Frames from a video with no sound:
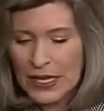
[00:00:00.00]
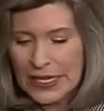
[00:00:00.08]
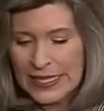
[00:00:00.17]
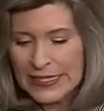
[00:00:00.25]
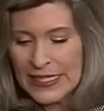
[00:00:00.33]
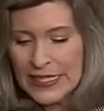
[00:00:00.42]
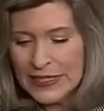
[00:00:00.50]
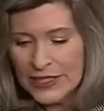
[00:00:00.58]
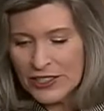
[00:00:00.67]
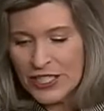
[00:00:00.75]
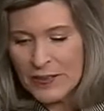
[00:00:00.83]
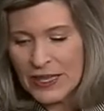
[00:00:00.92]
It's
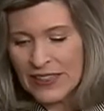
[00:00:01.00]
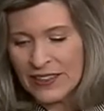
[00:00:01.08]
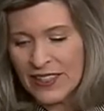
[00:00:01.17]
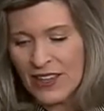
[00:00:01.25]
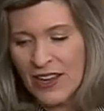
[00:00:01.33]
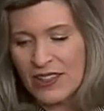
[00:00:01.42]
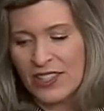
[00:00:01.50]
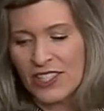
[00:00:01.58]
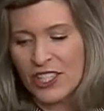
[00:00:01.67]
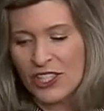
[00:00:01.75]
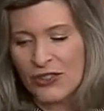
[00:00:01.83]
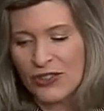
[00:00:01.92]
clear to me that the
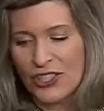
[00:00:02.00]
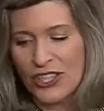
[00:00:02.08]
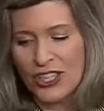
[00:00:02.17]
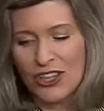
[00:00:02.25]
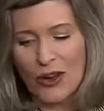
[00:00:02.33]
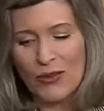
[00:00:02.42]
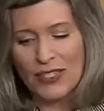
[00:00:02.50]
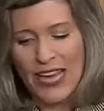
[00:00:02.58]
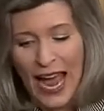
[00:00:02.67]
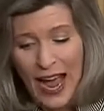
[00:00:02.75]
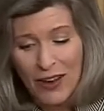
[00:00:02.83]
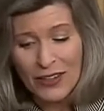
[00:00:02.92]
Constitution goes
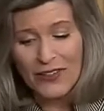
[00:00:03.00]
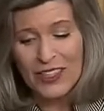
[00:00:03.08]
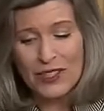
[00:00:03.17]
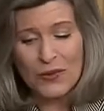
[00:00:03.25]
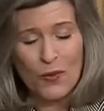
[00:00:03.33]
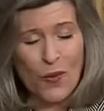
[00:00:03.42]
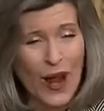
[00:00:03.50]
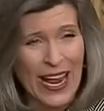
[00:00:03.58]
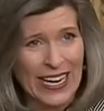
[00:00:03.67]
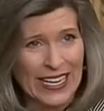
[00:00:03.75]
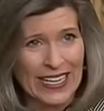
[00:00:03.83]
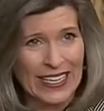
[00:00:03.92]
out of its
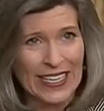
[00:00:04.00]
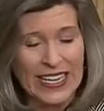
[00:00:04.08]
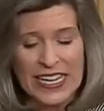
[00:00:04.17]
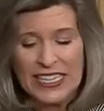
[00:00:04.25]
way